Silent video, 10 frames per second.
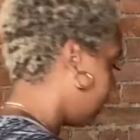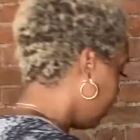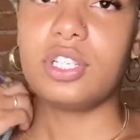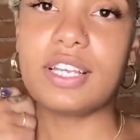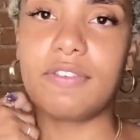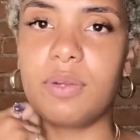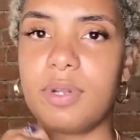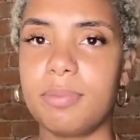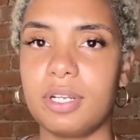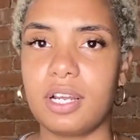You definitely want
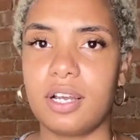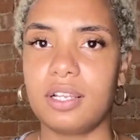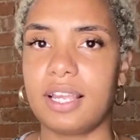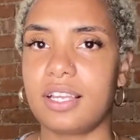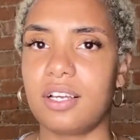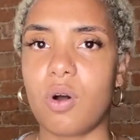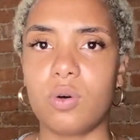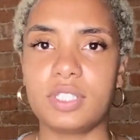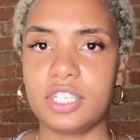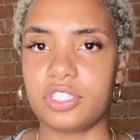to put on like an
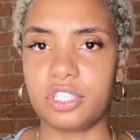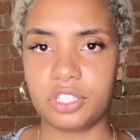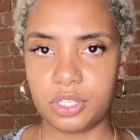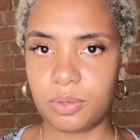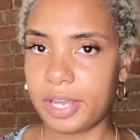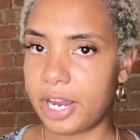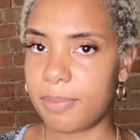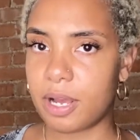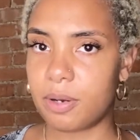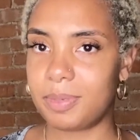old t-shirt you don't care
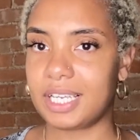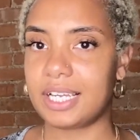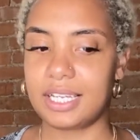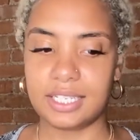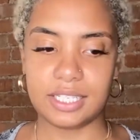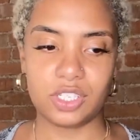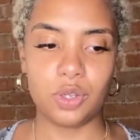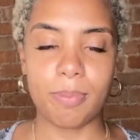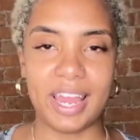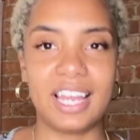about because you
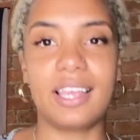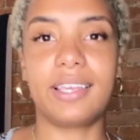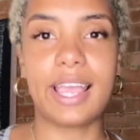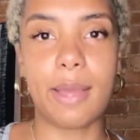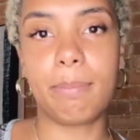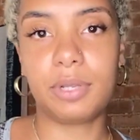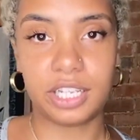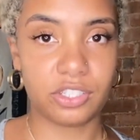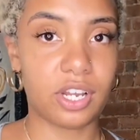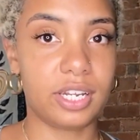might get
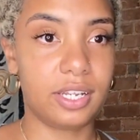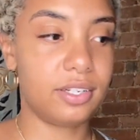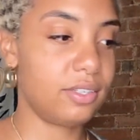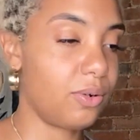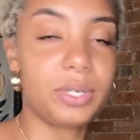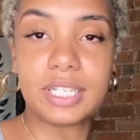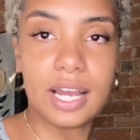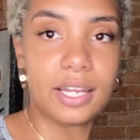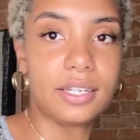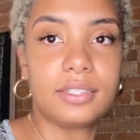bleach on it or dye.